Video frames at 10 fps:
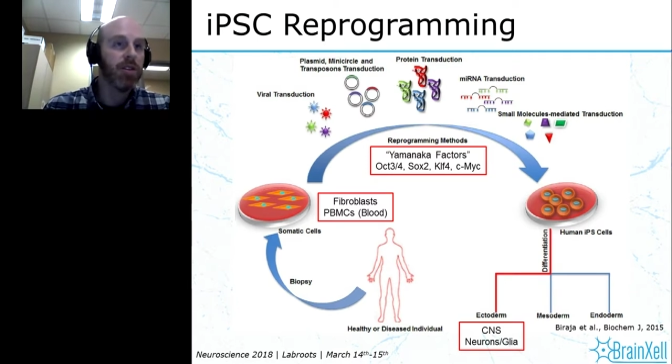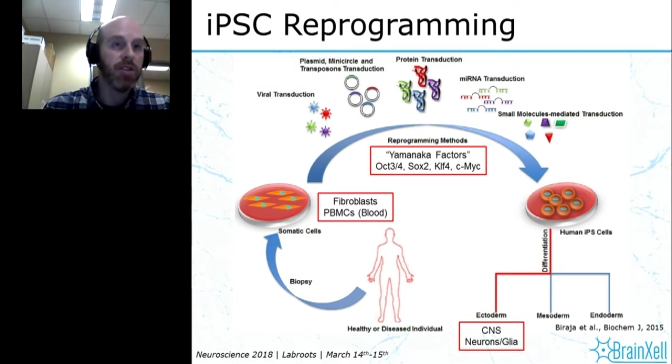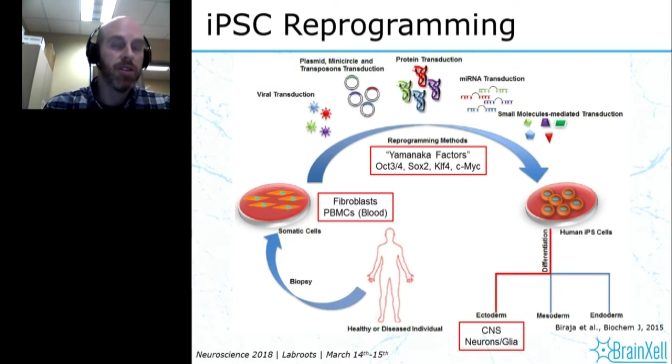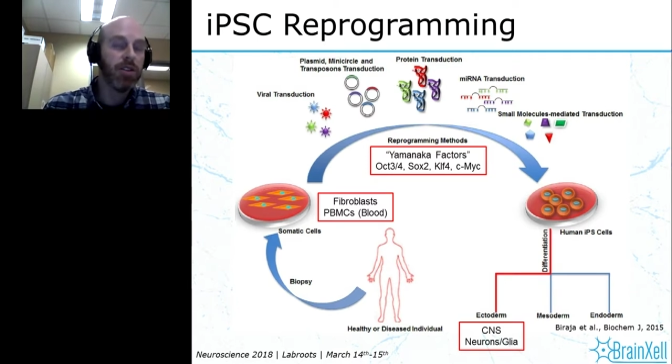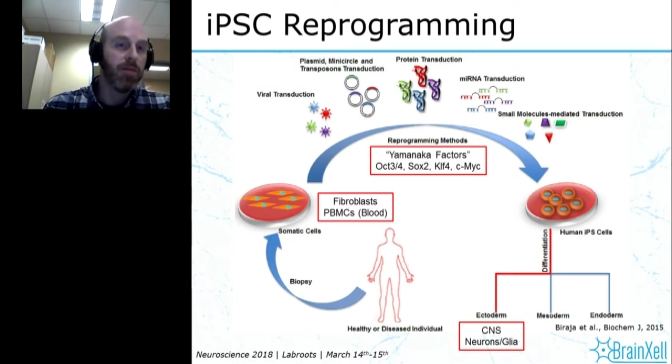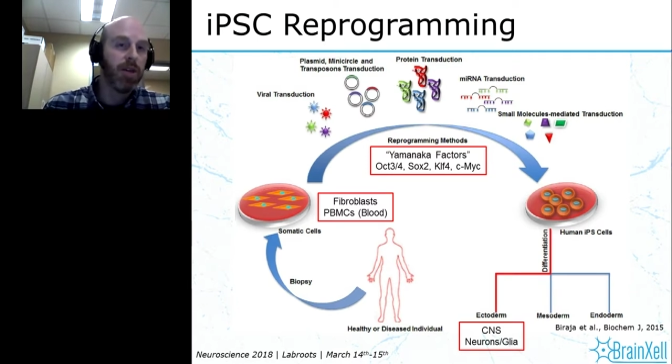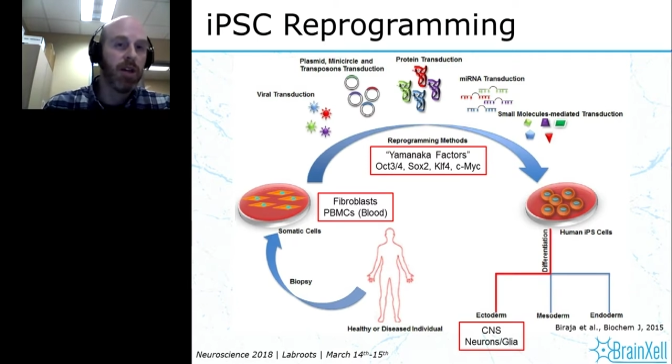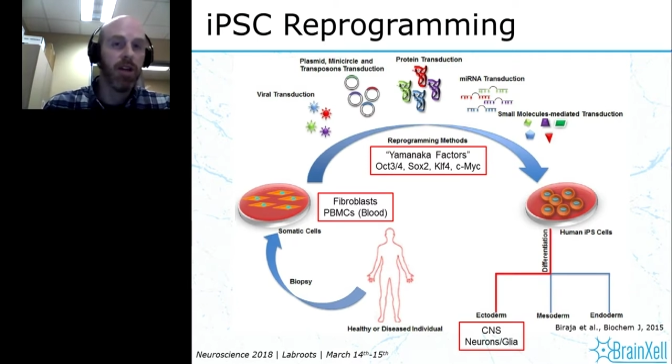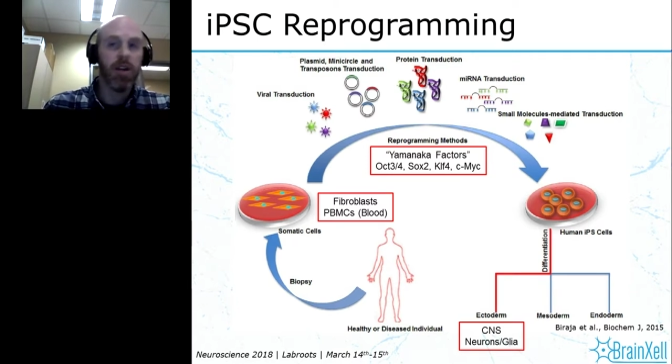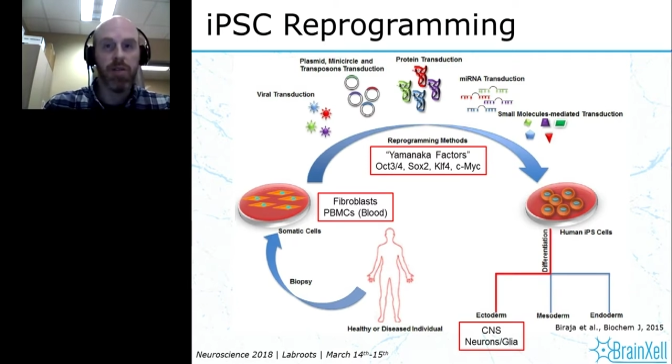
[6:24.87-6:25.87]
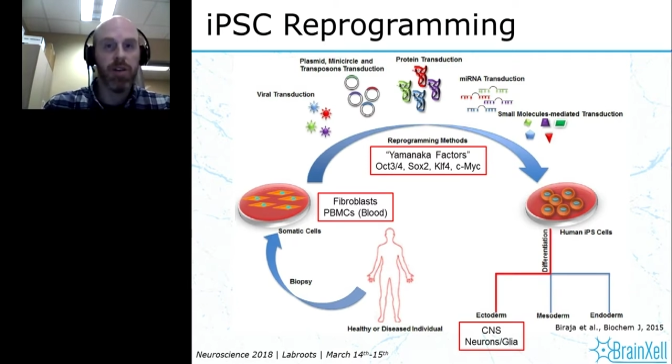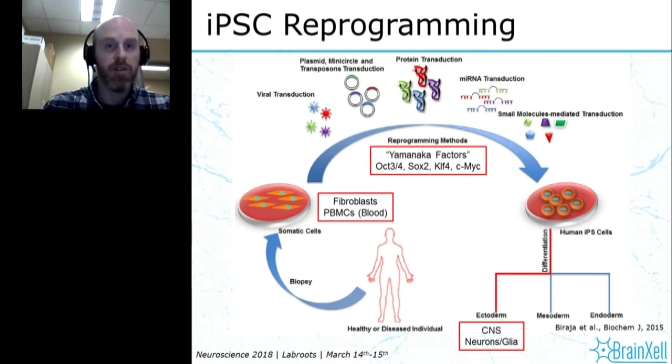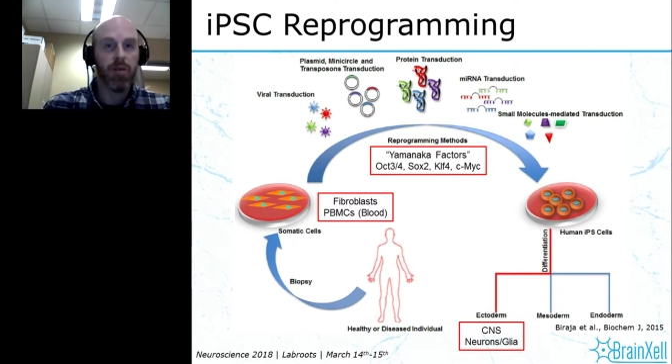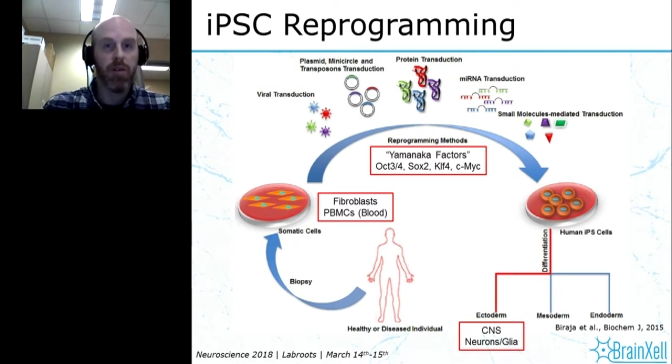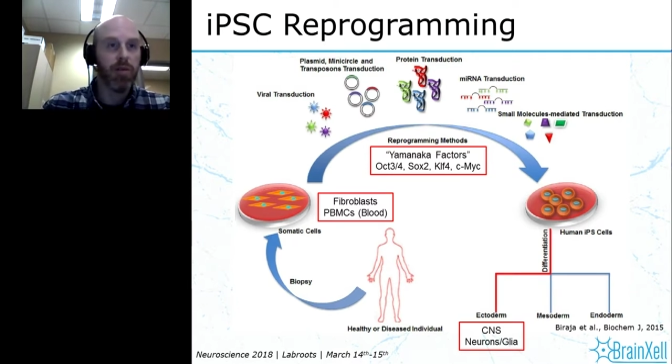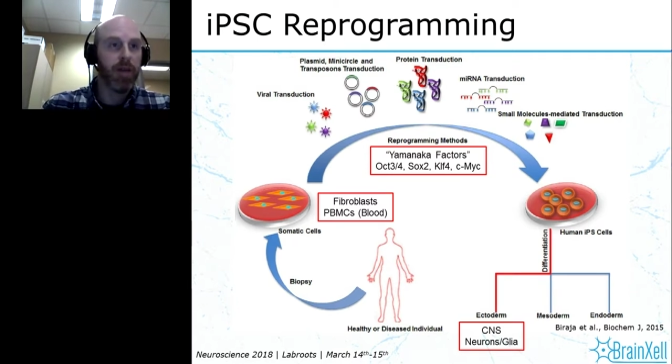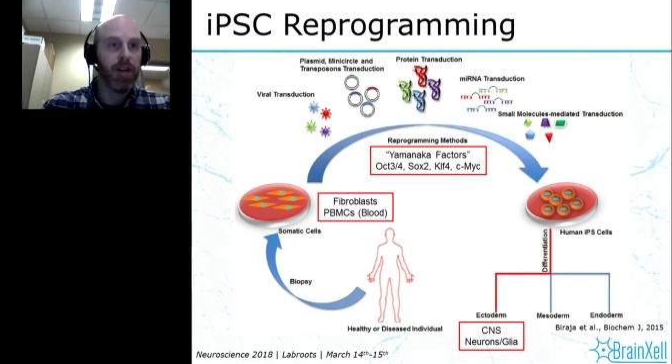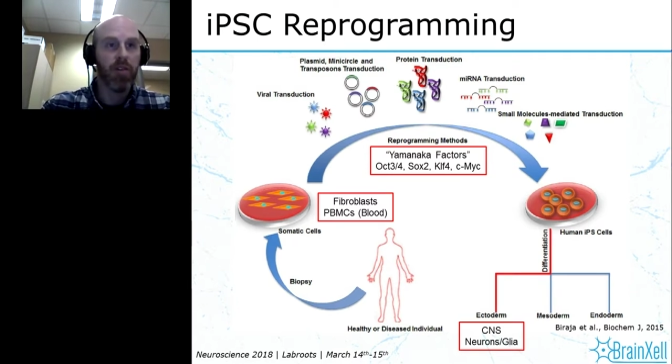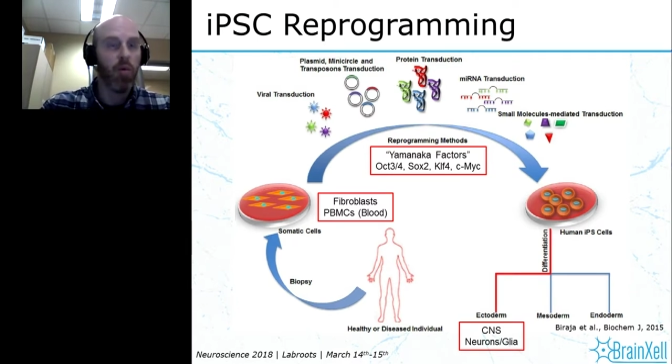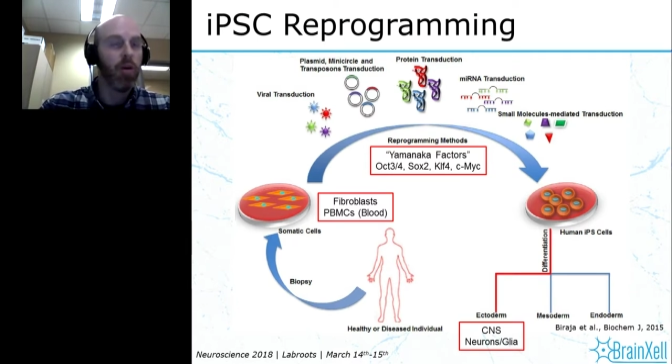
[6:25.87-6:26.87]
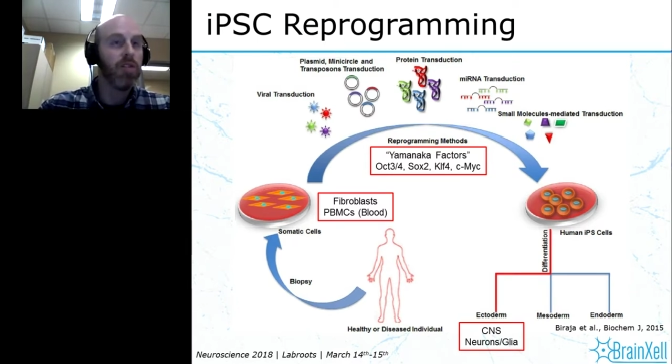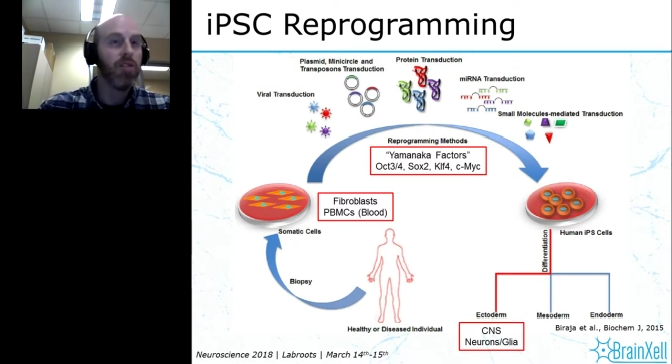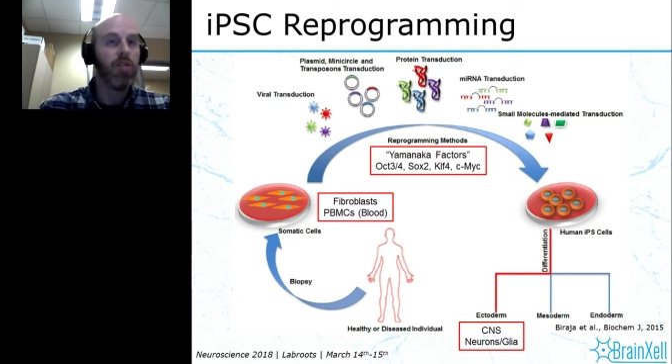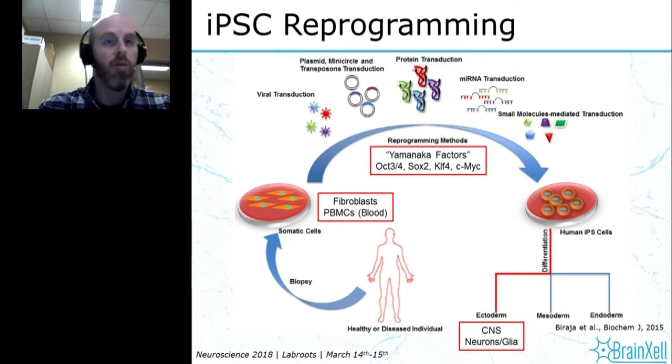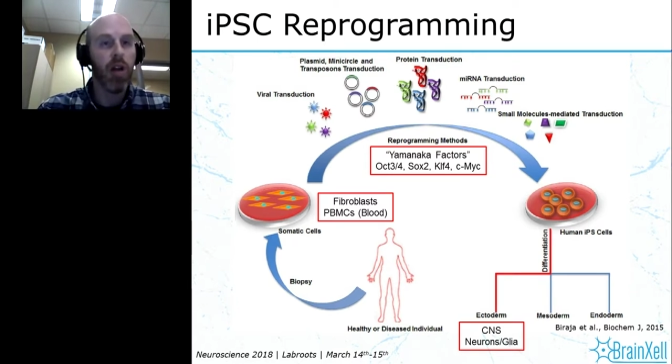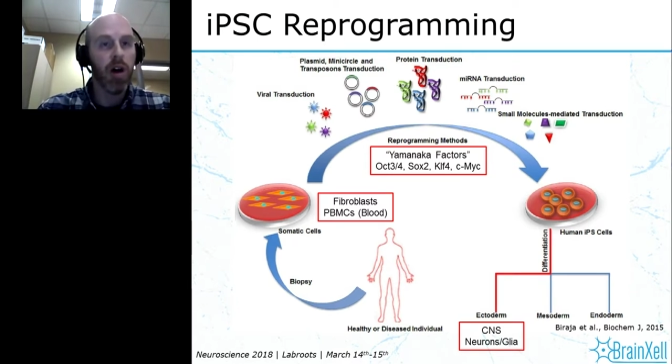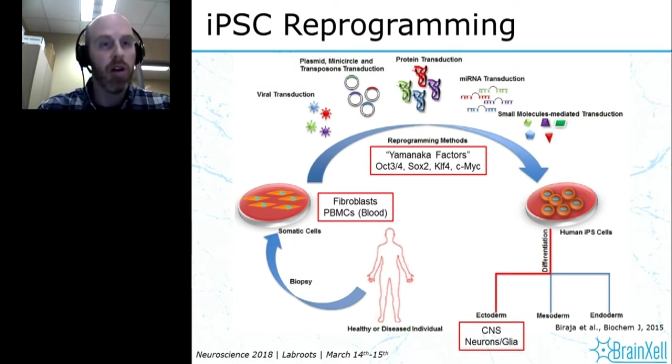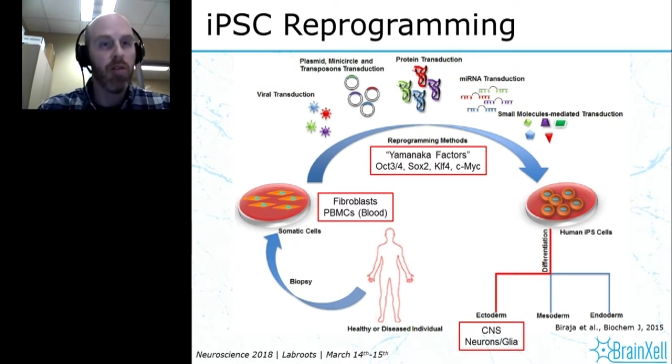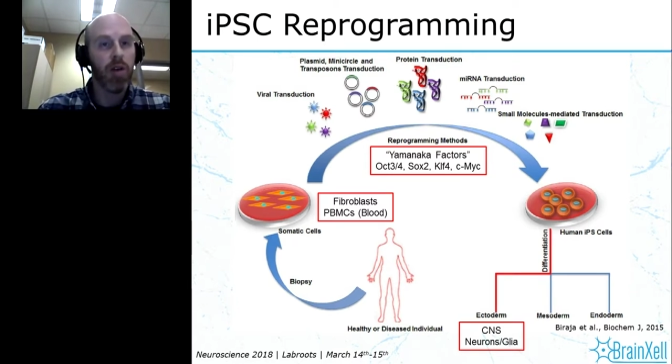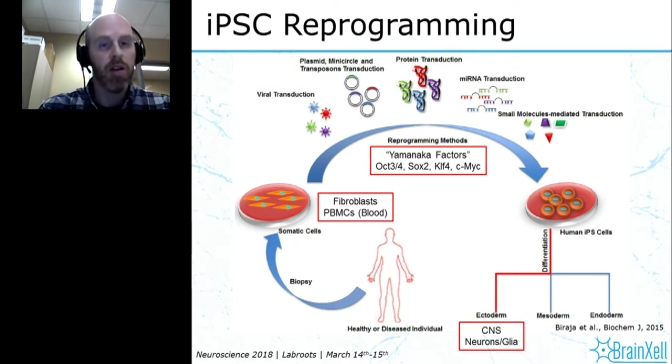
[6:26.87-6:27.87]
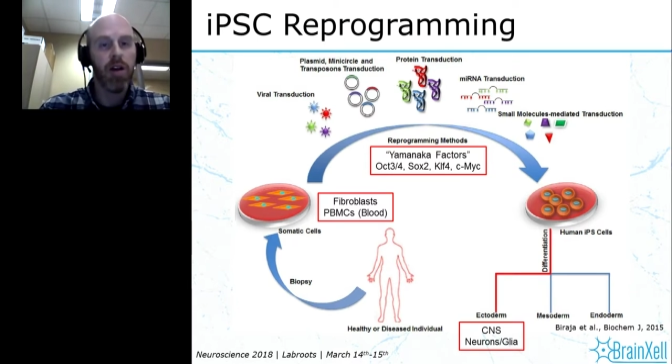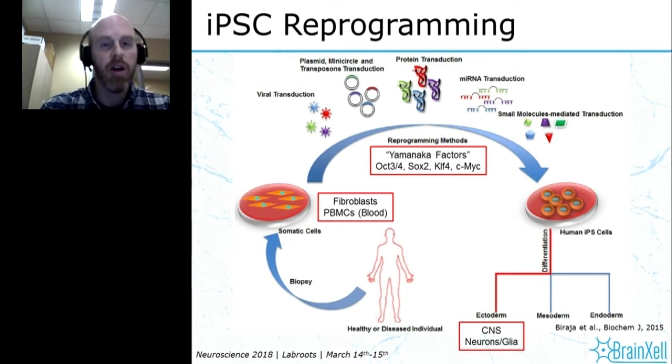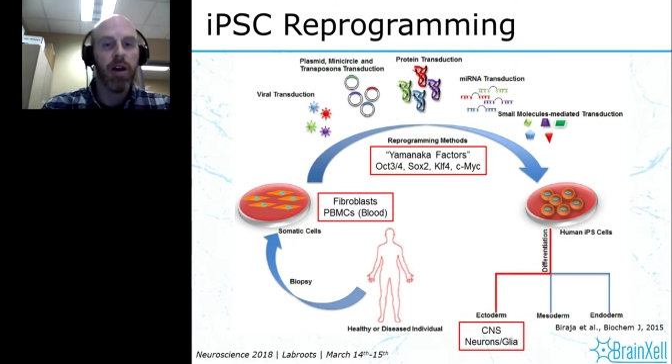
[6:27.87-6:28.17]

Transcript: So this can be an individual from age 1 to 100.